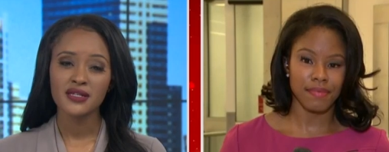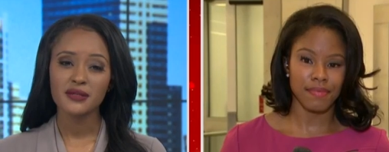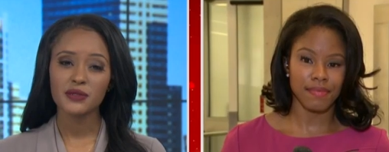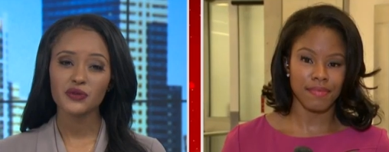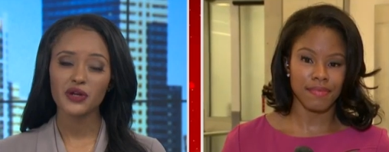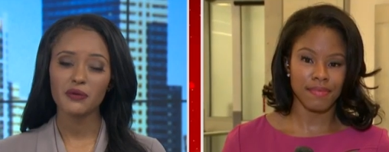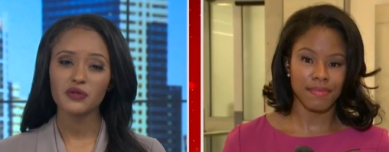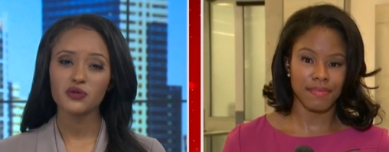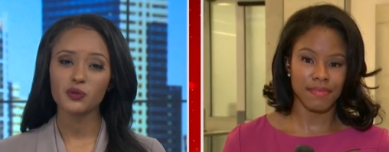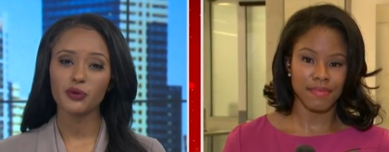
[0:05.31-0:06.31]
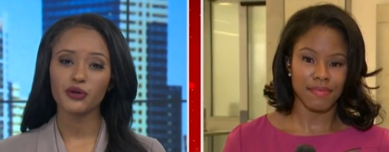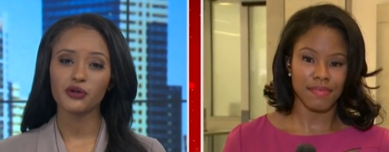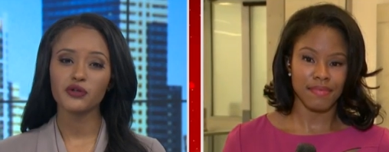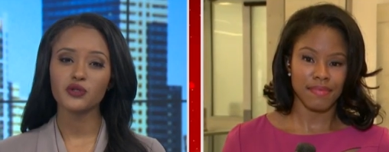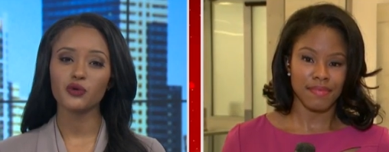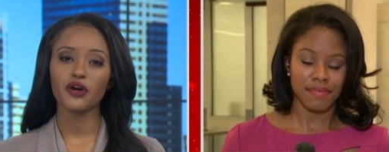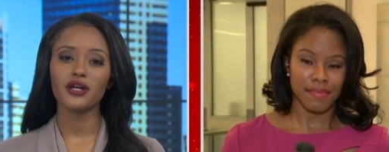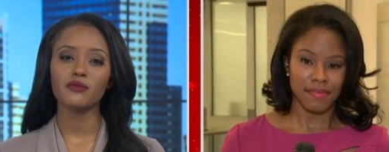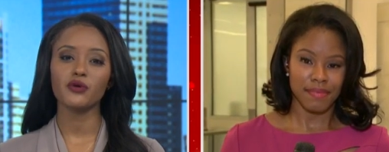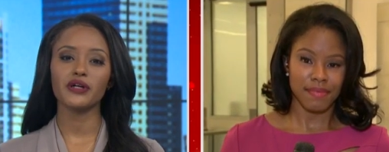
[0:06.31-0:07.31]
Speaker 1: CBS 3 Eyewitness News reporter Crystal
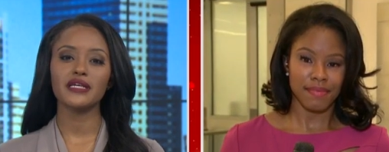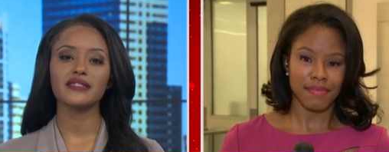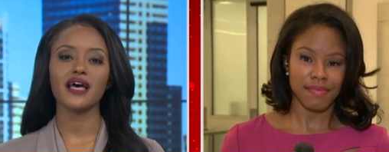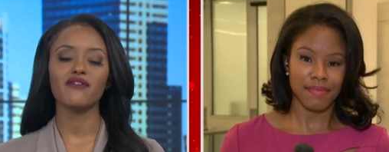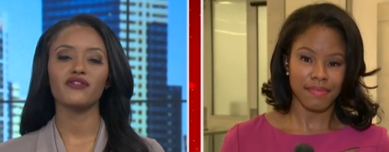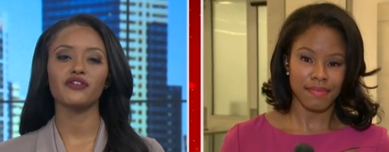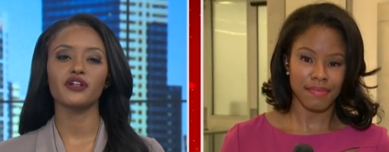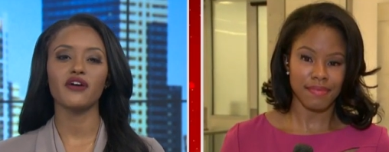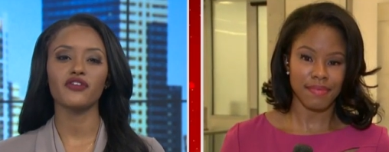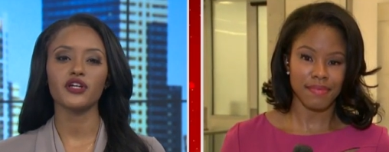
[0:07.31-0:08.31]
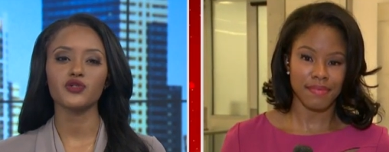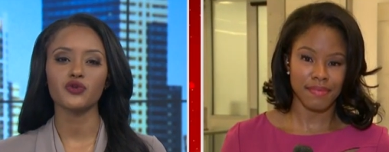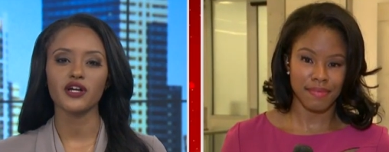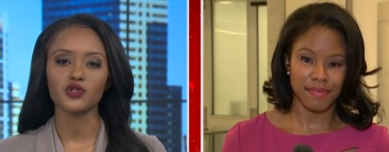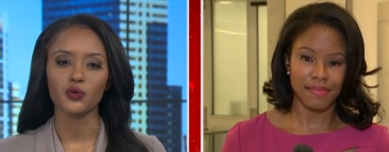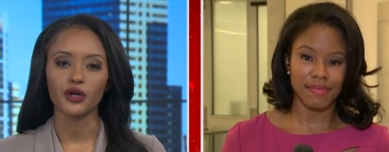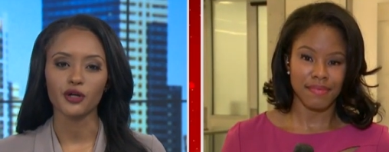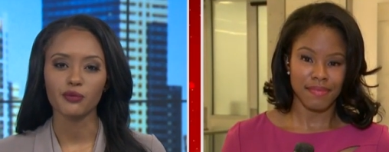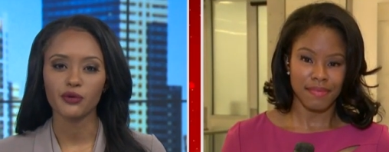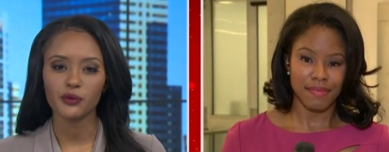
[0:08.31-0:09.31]
Cranmore is live at Philadelphia International
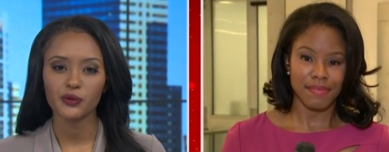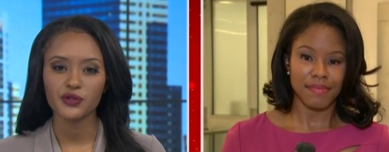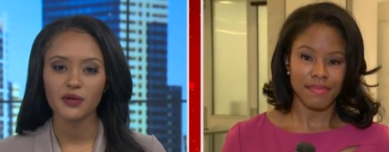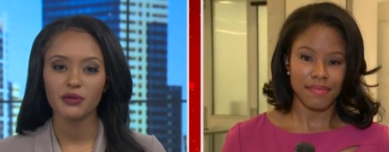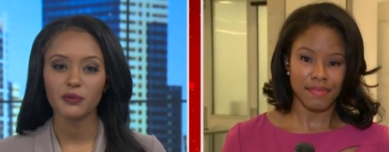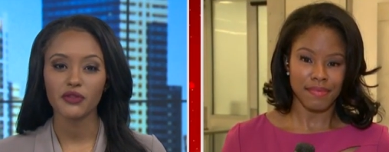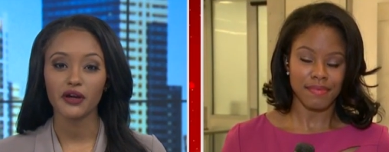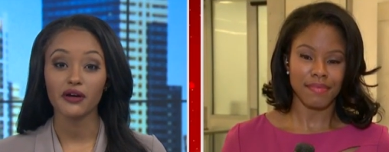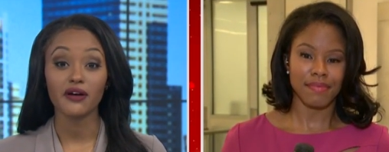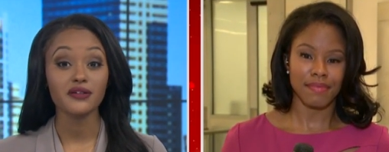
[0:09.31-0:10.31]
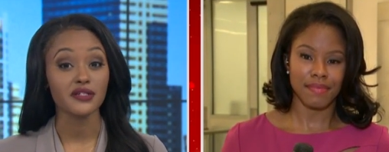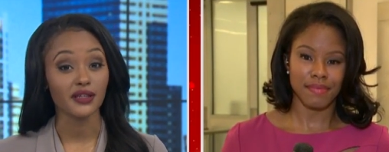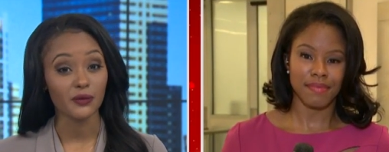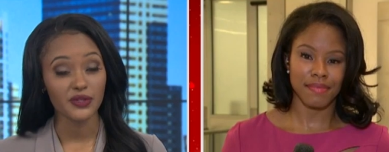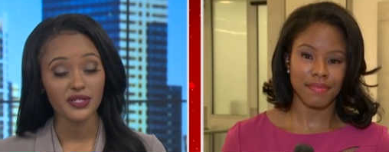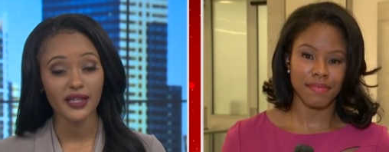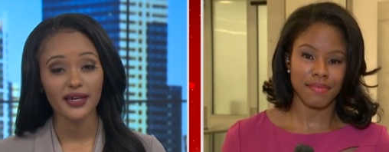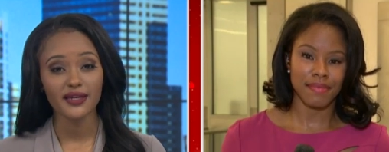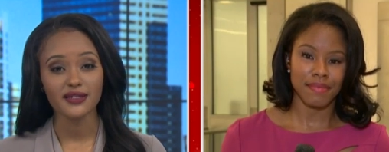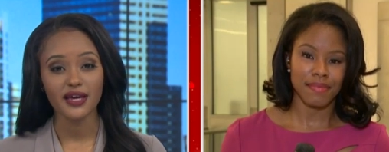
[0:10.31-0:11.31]
Airport, where some people there are dealing with
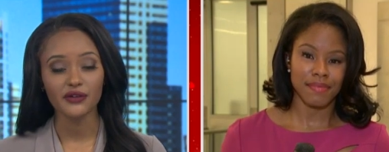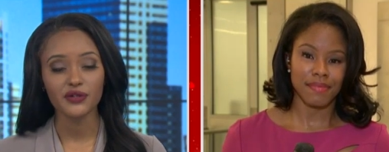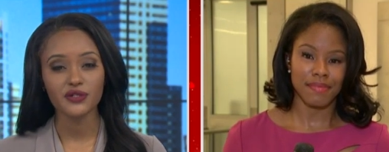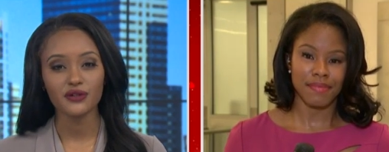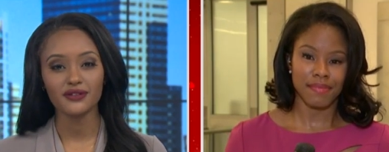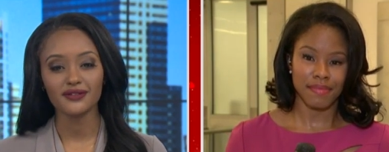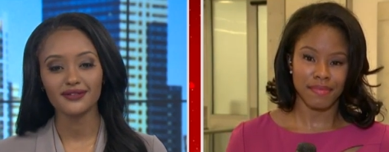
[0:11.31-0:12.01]
delays. Hi, Crystal.